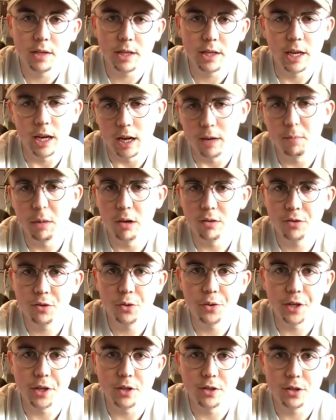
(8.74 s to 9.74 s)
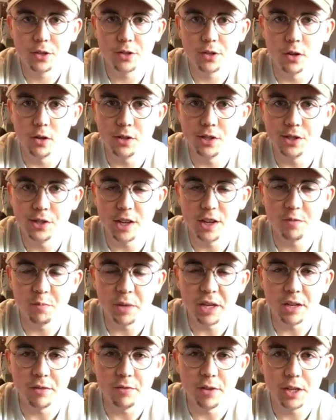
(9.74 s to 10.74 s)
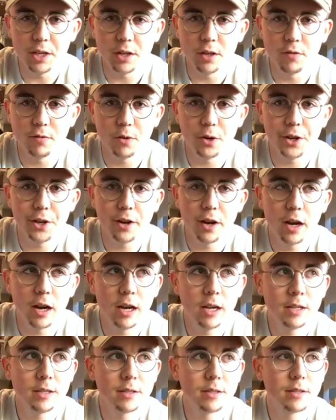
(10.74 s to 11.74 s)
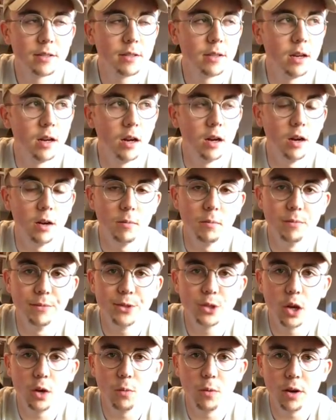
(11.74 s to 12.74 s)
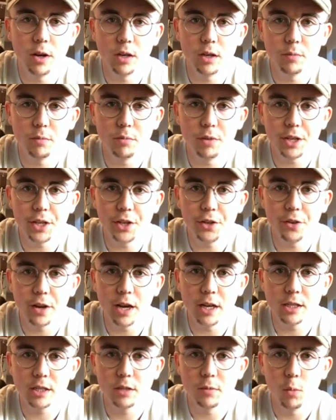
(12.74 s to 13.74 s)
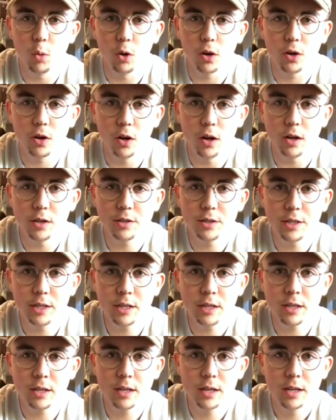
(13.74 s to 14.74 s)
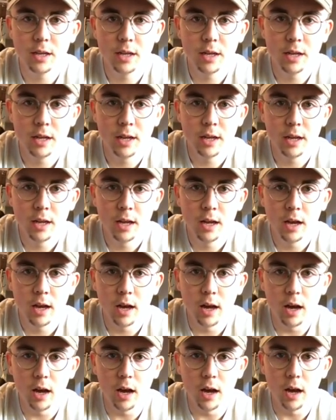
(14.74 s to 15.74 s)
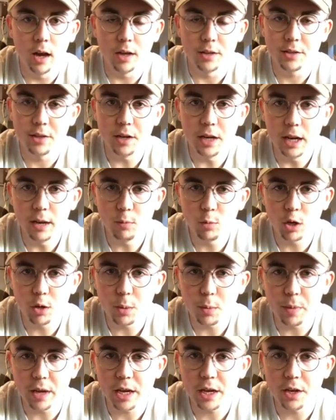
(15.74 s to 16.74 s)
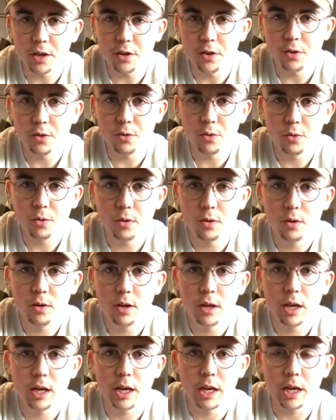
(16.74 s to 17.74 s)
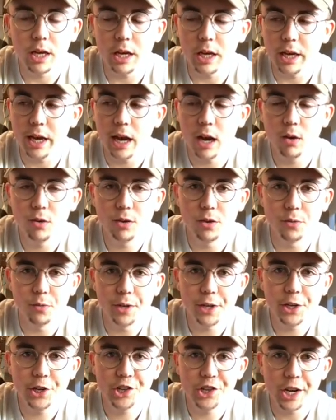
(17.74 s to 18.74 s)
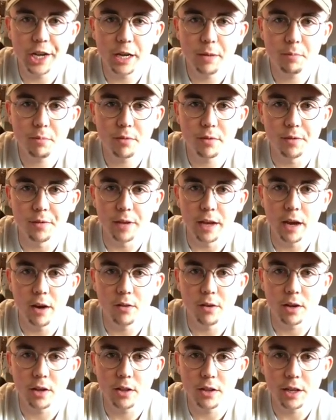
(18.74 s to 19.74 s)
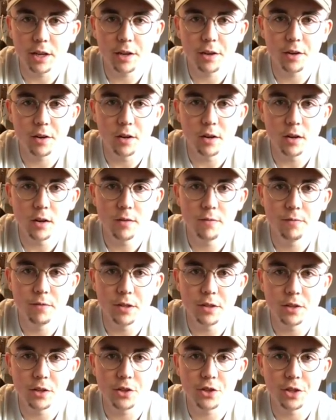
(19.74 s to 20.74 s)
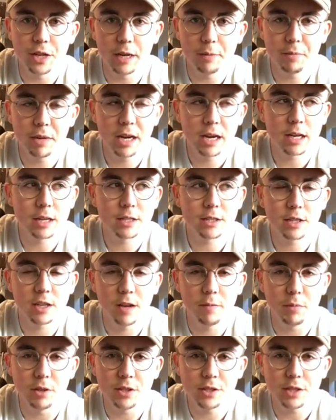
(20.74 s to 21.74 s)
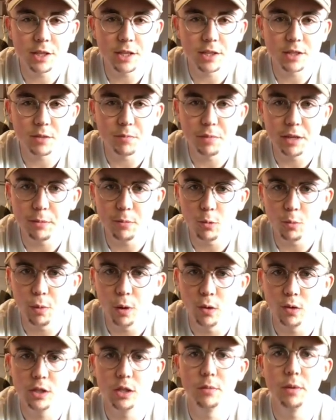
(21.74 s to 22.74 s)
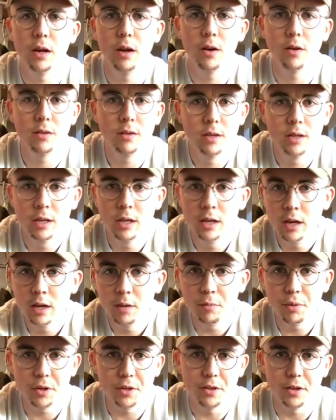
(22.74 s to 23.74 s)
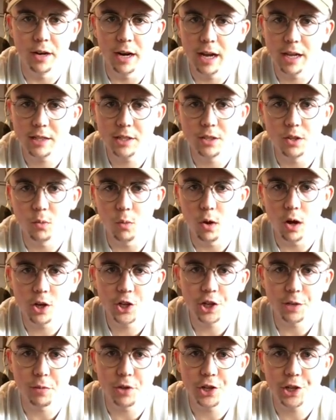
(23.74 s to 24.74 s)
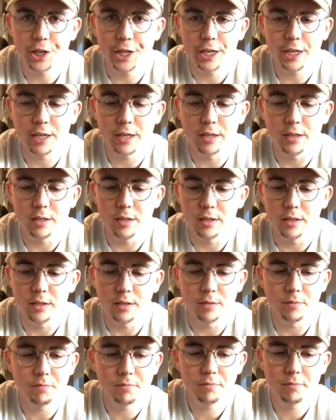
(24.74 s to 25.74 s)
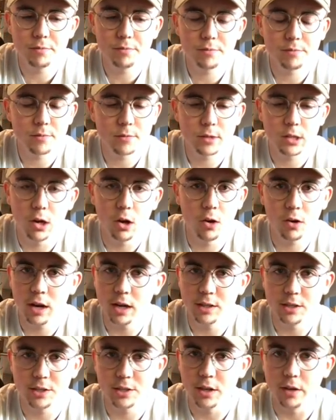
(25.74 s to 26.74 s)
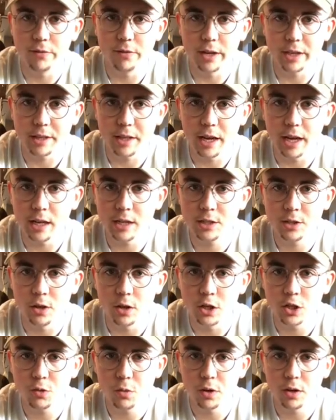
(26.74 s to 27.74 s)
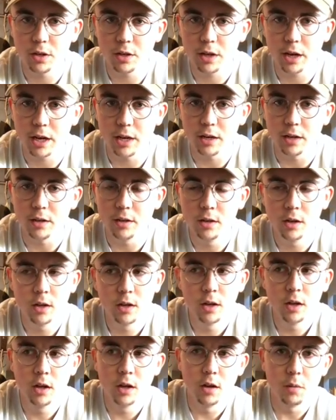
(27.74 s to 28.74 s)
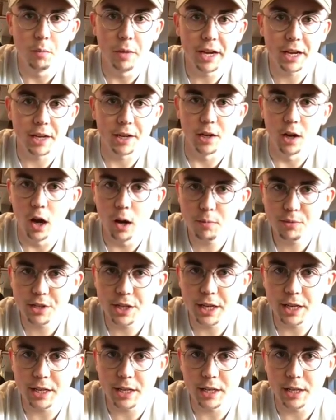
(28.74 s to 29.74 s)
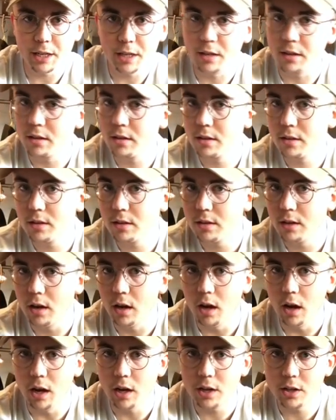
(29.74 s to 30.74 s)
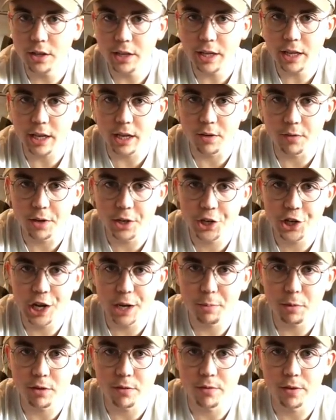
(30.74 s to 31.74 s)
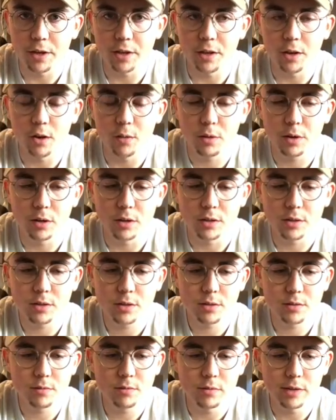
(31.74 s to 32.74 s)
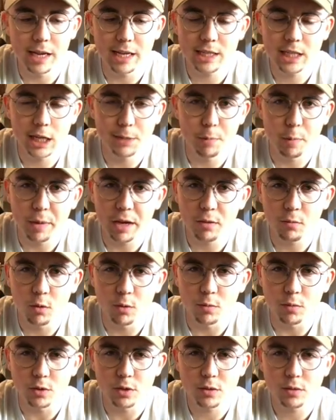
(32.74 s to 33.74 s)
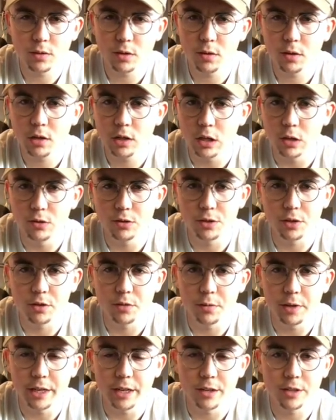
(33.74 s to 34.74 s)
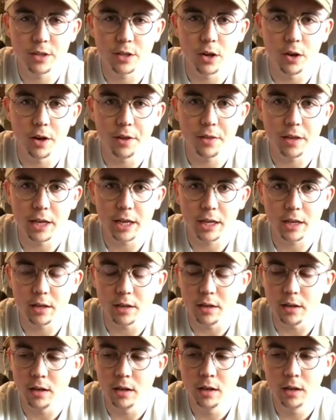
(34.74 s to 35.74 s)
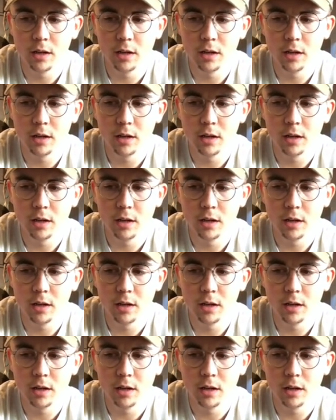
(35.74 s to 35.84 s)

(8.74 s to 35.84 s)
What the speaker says: about 2 years or so since I've made a video for you guys. So I wanted to bring you guys some more content. Today I'm going to be making you a how to reshape and how to clean your vintage snapbacks. I've been seeing some people post about putting their hats in the washing machine and all kinds of stuff like that. So I just wanted to kind of make an updated cleaning and reshaping video, because last time I made one was close to 3 years ago, I think, and